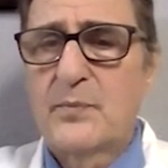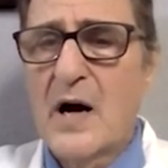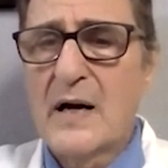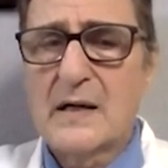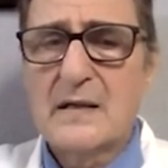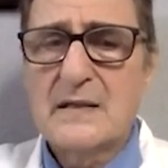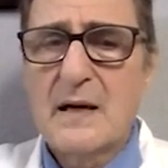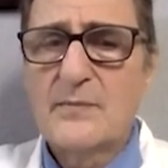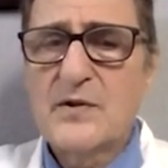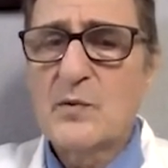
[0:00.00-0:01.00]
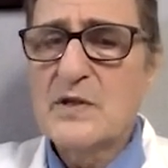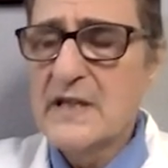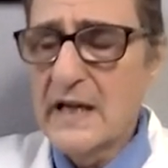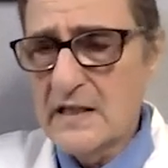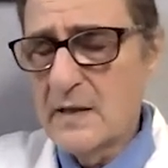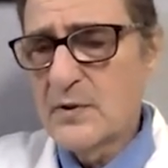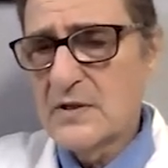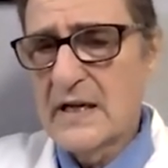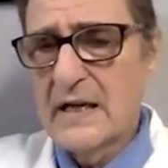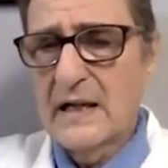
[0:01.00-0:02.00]
product consumption were
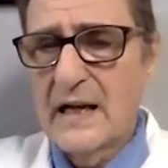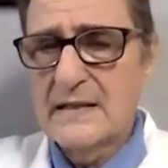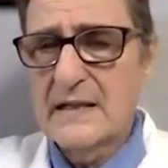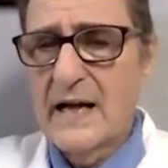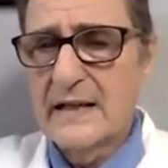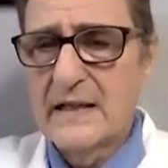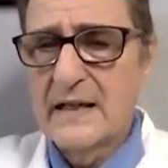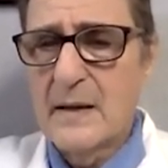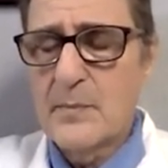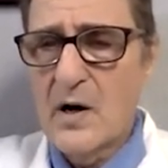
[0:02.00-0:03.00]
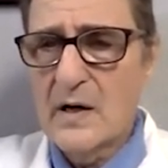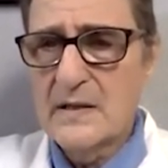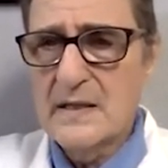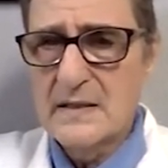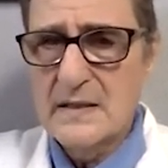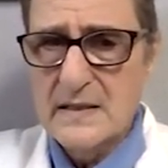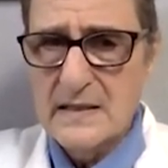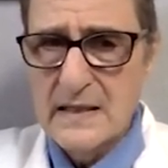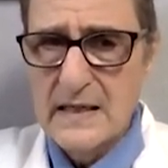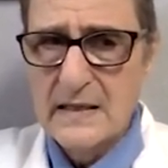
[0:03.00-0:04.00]
60% less likely to get Parkinson's
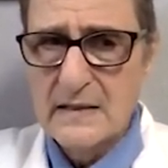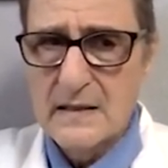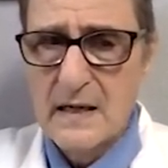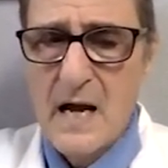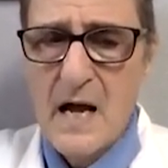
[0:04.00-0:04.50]
disease.